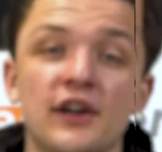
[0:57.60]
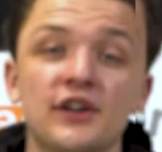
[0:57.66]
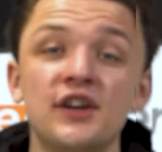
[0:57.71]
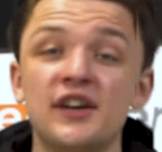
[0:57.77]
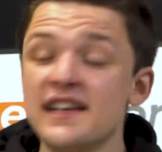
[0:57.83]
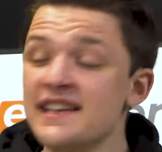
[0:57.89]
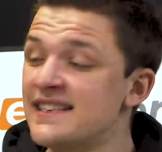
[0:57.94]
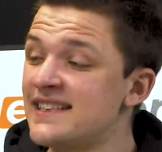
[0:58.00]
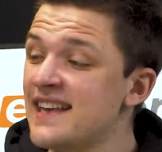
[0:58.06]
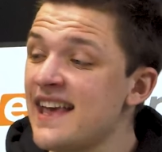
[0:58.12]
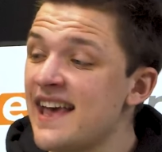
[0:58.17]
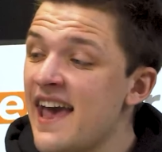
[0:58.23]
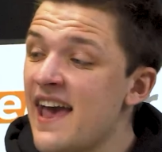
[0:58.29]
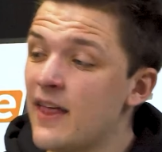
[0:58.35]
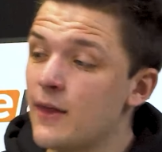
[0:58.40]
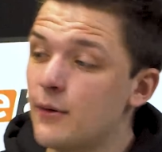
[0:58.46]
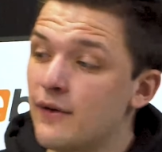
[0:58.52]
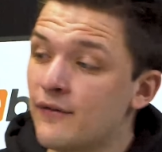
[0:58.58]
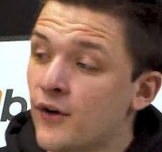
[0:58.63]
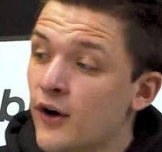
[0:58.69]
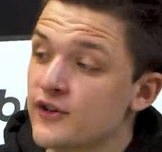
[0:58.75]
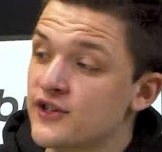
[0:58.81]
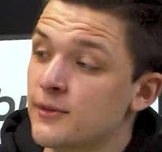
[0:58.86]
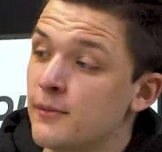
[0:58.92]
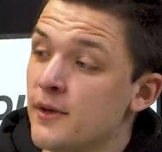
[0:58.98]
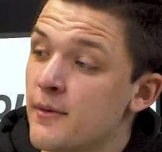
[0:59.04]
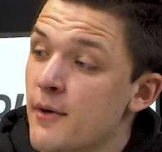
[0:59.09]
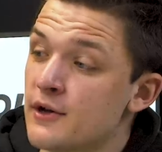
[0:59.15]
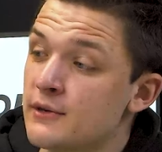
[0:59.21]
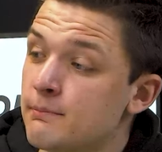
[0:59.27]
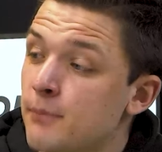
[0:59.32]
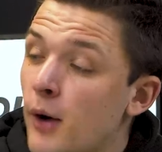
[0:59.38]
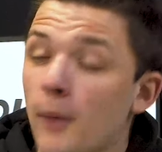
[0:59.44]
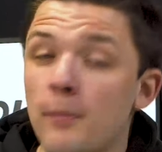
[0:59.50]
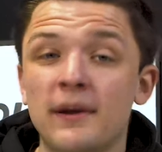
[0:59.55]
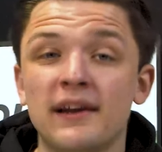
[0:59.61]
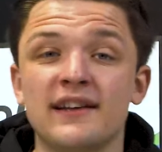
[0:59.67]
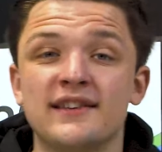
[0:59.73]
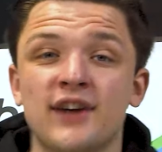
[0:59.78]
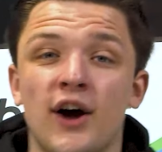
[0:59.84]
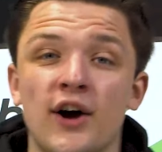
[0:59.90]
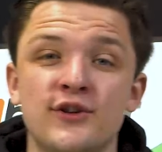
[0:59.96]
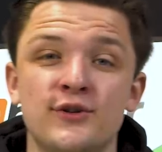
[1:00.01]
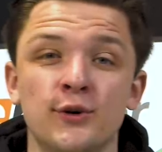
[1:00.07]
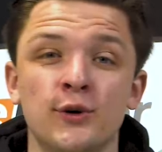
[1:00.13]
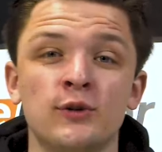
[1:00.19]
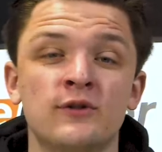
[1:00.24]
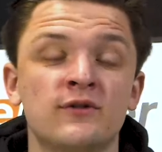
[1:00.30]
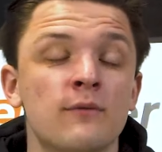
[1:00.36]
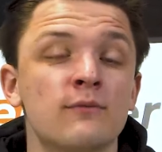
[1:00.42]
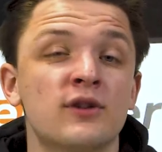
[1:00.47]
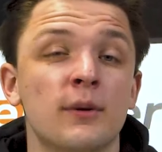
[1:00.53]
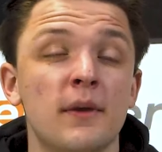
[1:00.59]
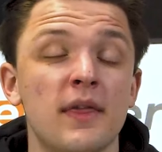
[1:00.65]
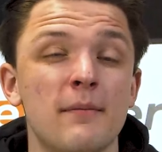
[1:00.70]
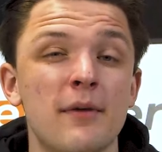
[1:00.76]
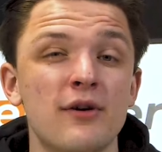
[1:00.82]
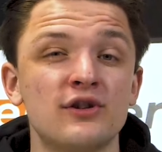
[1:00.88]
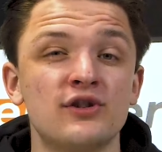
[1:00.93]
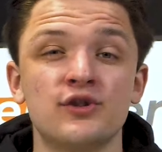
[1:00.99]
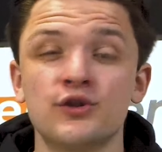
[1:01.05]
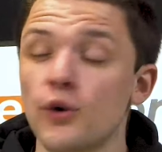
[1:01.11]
You can see here that we've got some of the most popular titles from some of the most